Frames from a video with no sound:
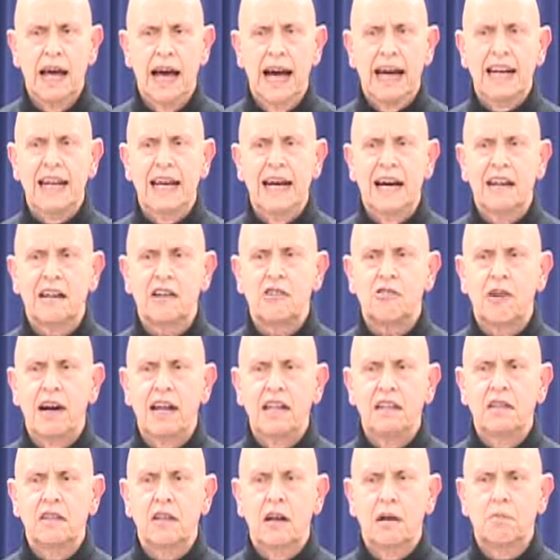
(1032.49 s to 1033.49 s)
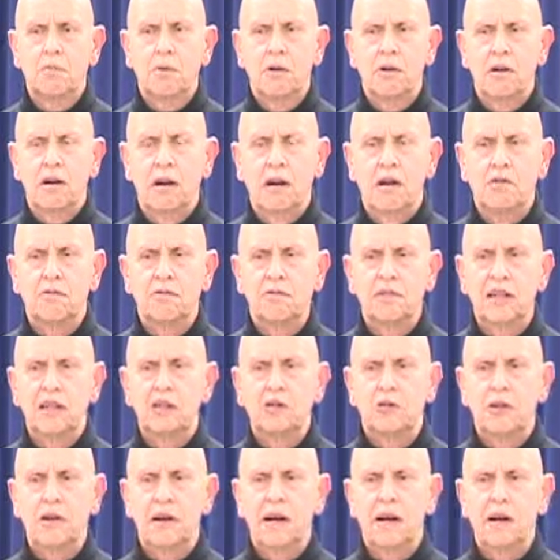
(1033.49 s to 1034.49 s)
and he had a great number of
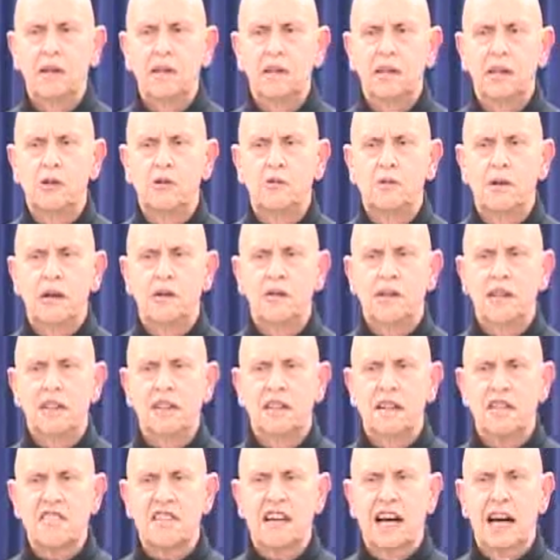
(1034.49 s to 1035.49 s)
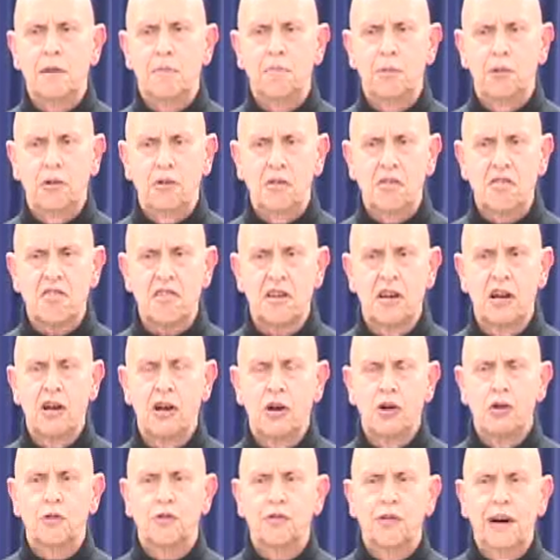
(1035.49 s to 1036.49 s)
literary disciples
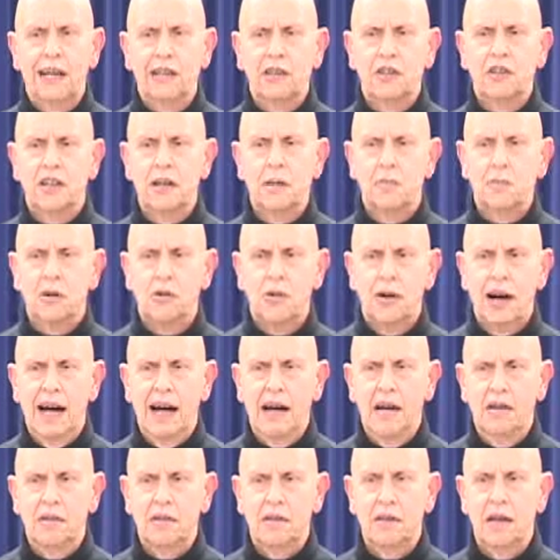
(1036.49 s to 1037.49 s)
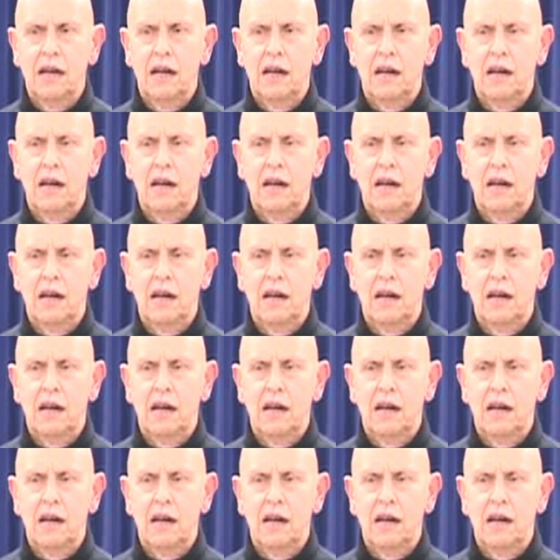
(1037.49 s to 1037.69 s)
who followed him around.